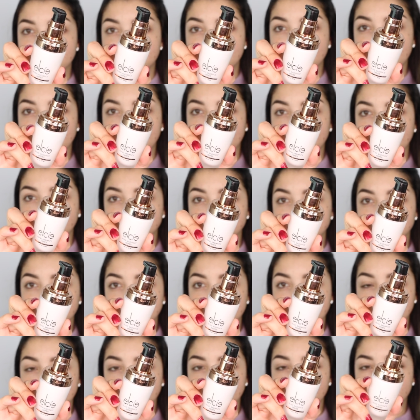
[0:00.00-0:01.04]
the
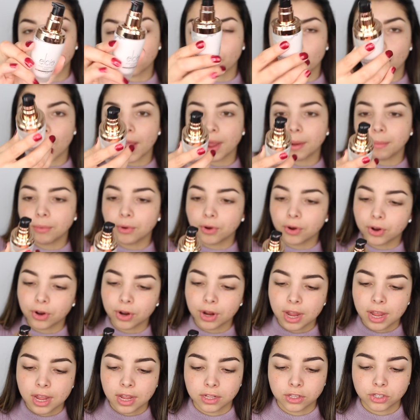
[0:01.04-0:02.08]
Elcie
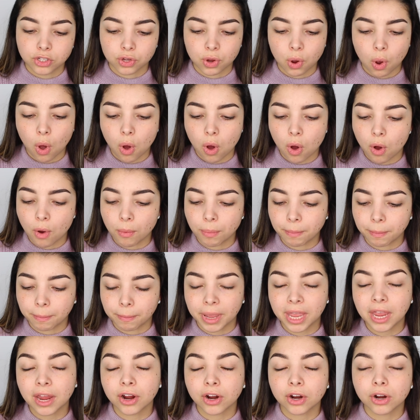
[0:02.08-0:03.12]
primer. It's called
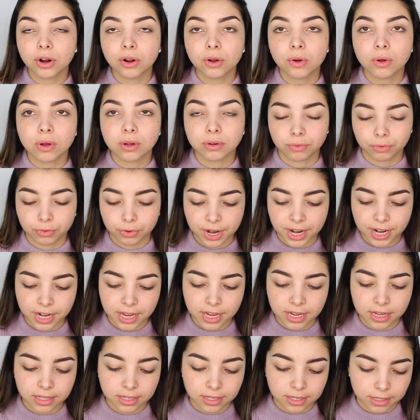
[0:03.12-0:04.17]
Pure
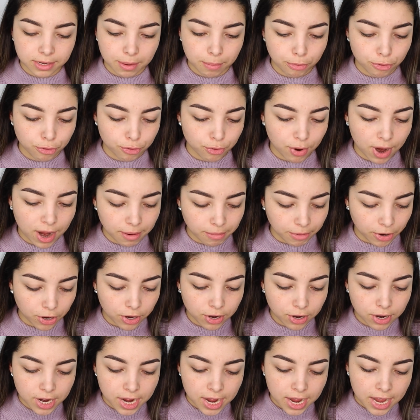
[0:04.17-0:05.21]
Radiance
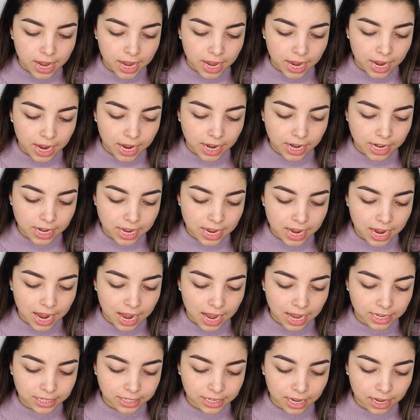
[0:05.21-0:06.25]
Primer, and it
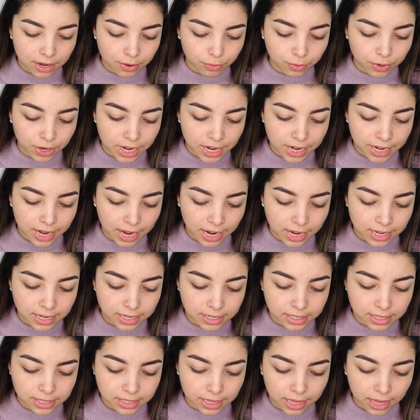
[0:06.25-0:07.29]
has like a really
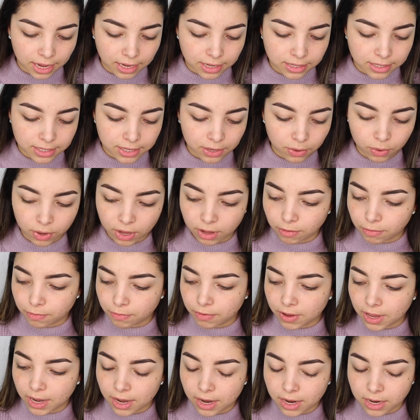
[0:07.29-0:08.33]
nice like silky
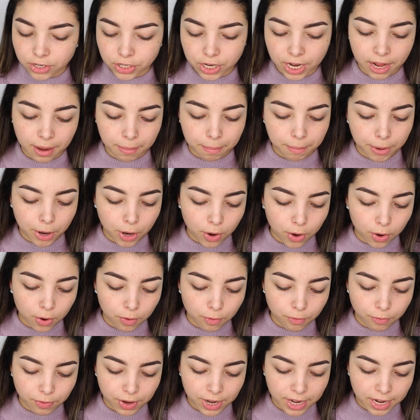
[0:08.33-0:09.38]
finish, like a pearl
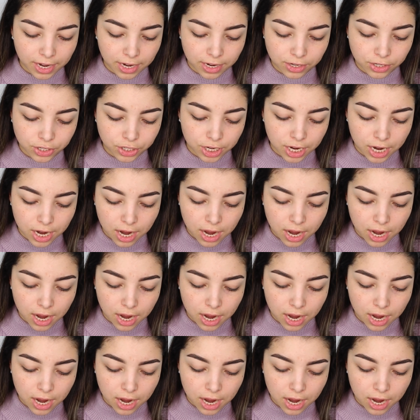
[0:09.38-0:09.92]
finish.